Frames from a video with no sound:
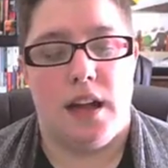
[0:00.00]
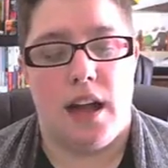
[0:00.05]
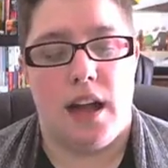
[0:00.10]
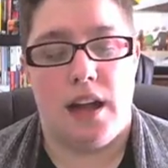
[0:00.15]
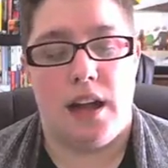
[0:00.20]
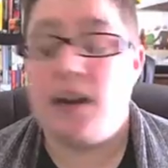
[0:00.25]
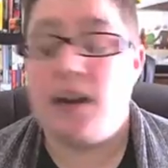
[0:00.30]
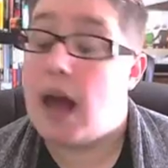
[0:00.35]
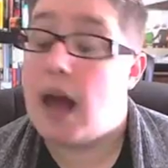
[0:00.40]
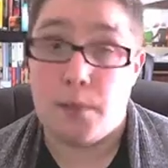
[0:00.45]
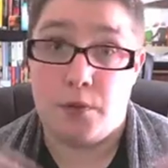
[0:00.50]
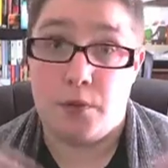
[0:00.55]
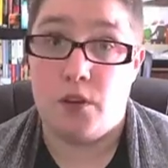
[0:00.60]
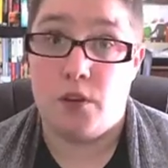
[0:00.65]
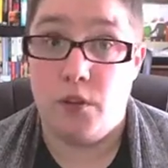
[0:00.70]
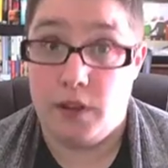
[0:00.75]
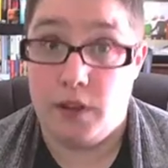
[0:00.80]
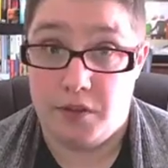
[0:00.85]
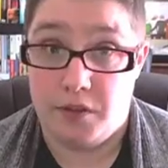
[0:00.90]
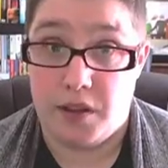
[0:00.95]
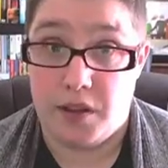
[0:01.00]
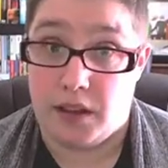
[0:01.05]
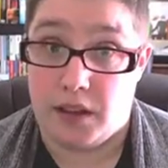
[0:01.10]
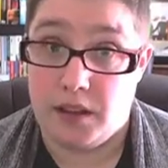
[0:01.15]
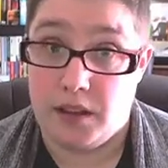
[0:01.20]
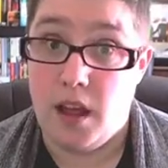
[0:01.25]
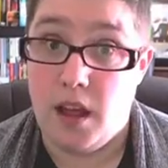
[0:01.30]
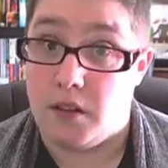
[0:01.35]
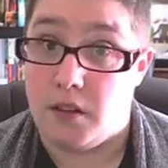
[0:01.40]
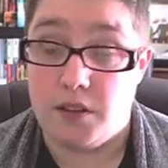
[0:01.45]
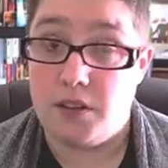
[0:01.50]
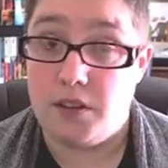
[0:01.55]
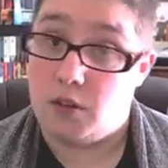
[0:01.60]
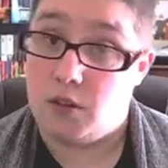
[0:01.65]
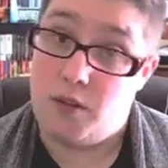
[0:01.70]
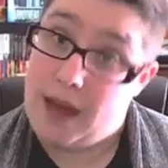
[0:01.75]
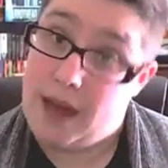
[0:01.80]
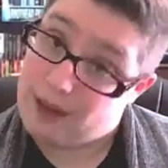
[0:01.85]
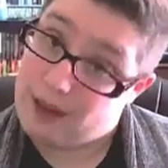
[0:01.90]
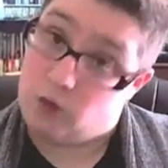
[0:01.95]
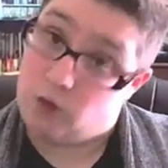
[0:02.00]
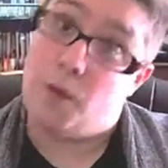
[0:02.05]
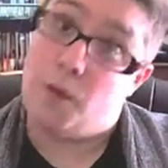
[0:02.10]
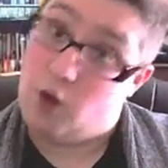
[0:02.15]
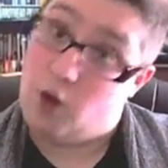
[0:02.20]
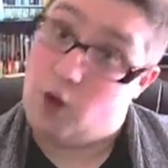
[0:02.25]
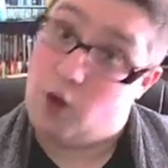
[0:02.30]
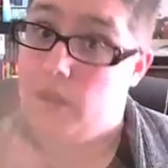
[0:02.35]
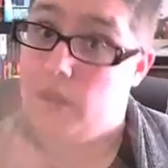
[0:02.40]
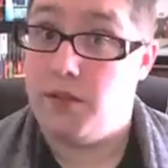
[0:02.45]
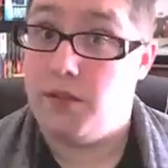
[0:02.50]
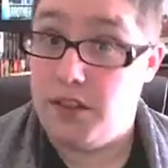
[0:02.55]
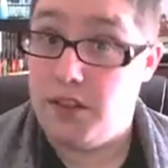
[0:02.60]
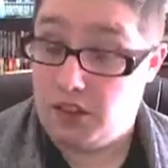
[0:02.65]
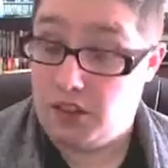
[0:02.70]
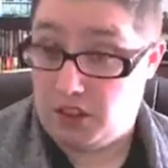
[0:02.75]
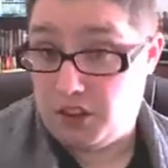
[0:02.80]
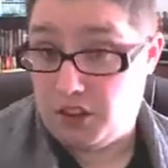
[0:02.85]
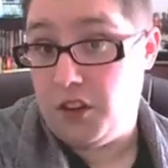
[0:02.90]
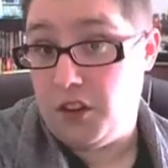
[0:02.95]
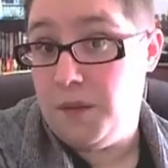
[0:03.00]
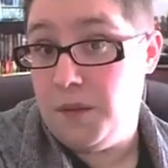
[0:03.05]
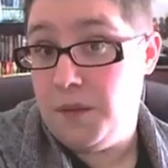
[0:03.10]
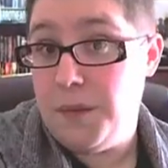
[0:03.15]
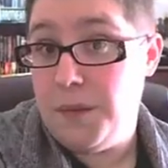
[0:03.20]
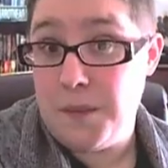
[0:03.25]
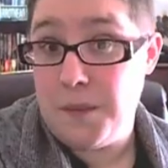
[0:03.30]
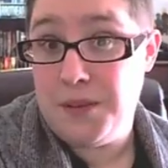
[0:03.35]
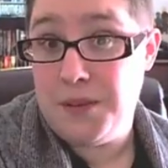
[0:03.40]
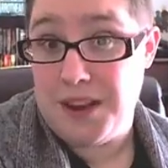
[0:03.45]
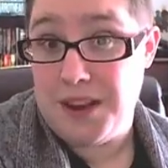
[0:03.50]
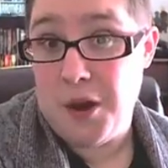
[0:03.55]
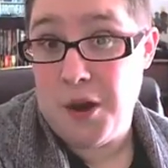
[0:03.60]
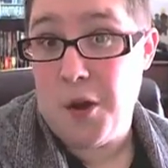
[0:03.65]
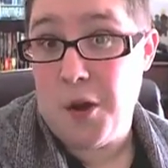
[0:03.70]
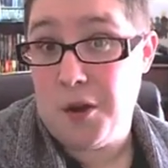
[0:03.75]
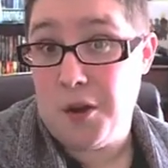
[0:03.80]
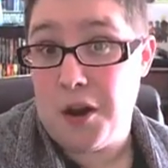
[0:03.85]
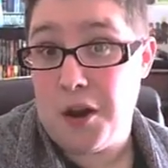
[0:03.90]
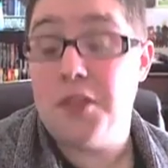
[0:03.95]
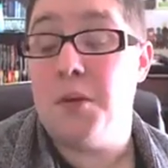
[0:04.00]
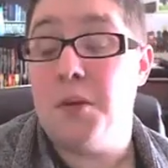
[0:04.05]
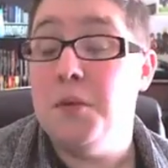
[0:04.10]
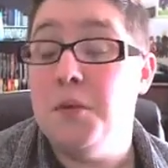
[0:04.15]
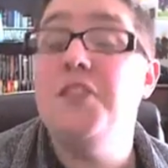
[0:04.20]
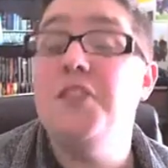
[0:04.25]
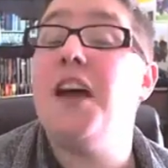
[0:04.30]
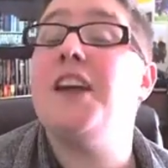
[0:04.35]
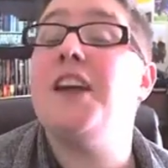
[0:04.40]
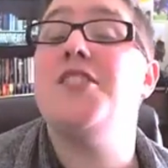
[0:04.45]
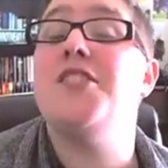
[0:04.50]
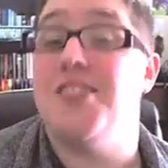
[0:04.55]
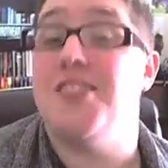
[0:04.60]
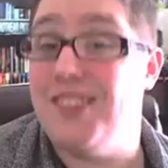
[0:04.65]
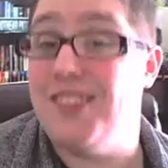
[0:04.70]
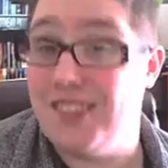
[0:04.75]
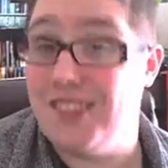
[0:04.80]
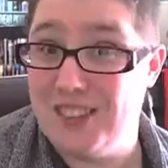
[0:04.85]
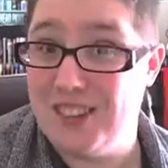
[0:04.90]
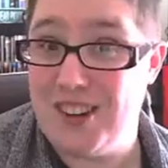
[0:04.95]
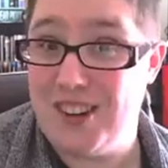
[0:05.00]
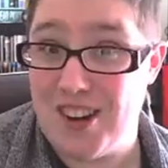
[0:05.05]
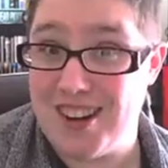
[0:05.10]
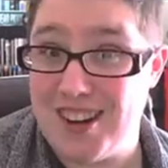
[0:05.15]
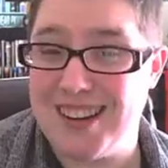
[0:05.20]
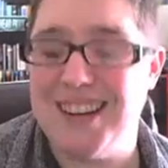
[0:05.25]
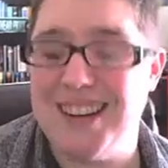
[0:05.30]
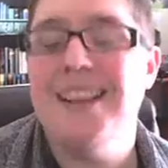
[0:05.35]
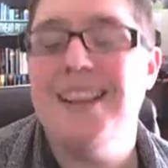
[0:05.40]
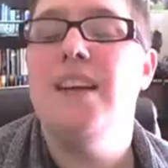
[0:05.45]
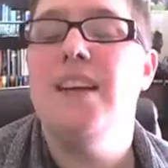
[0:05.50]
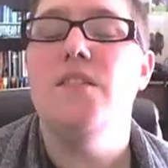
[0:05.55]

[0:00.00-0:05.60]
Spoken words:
And absolutely fell in love. And so that's when all of this M.C.A. Hogarth obsession started.